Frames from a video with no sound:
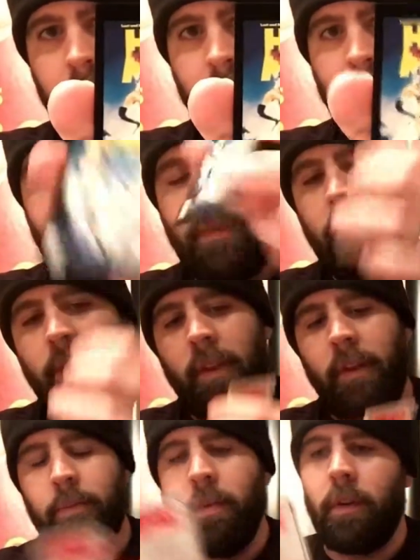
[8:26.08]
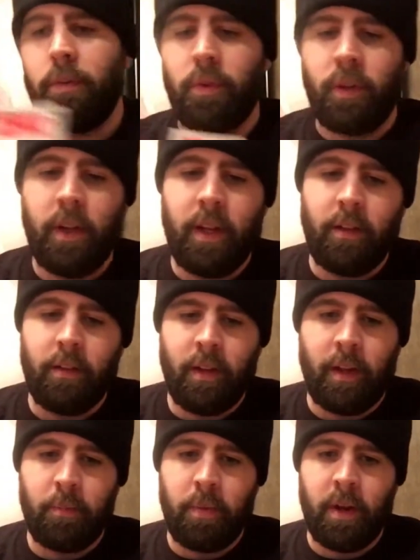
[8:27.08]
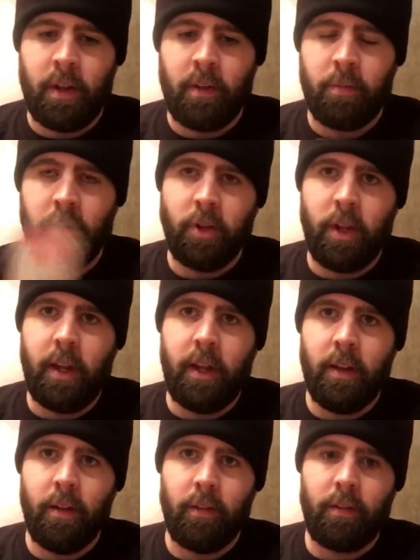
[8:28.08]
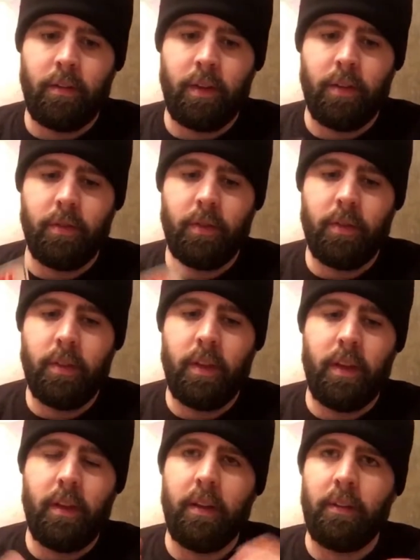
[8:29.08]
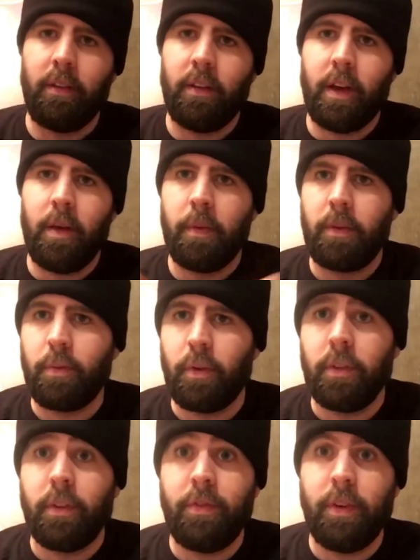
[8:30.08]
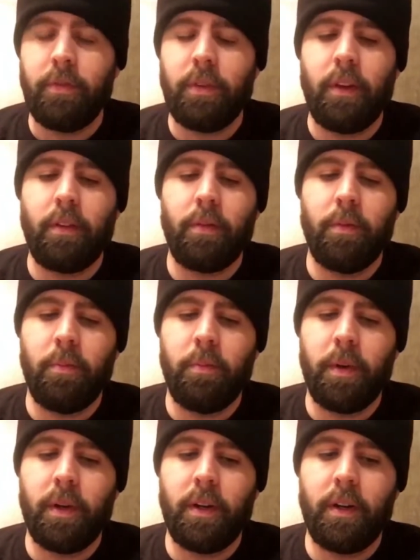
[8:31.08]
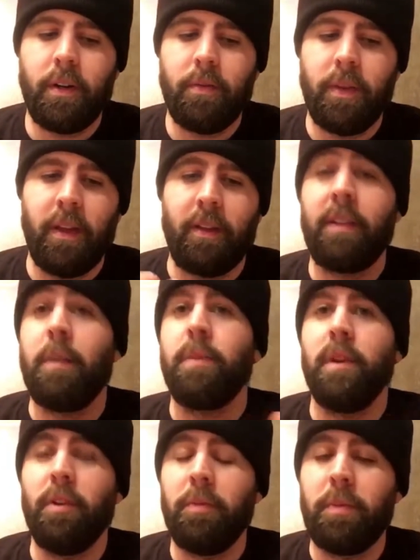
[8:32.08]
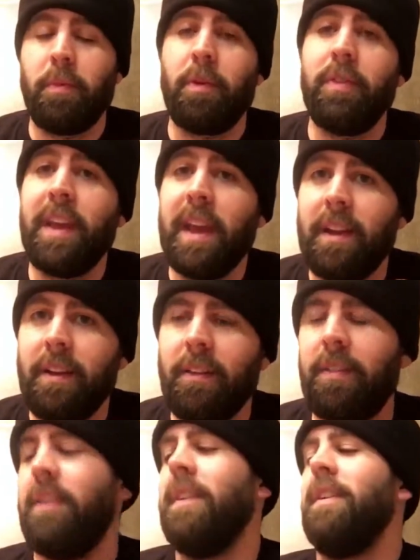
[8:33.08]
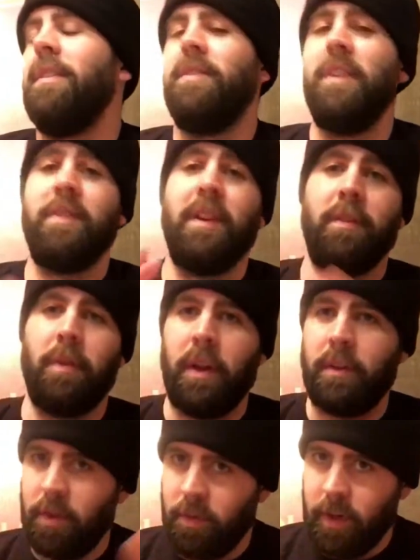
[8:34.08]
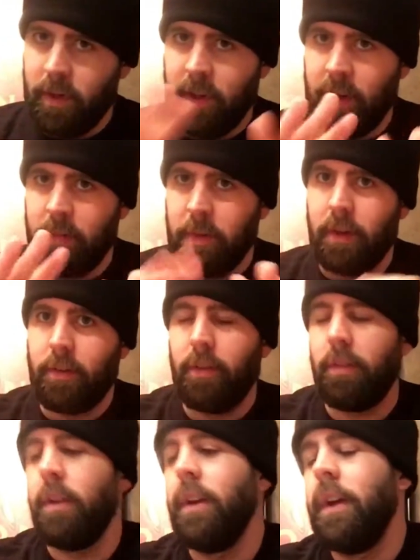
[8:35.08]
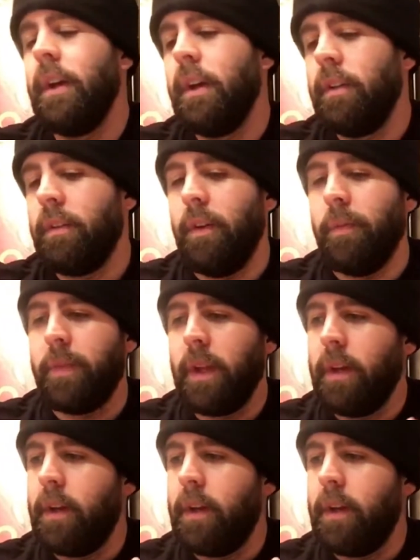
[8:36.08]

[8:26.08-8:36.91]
these books were getting like probably as much heat as the EC comics were in the 50s, but they accepted a little bit more in the 80s. 50s were like, no way, can't have monsters. So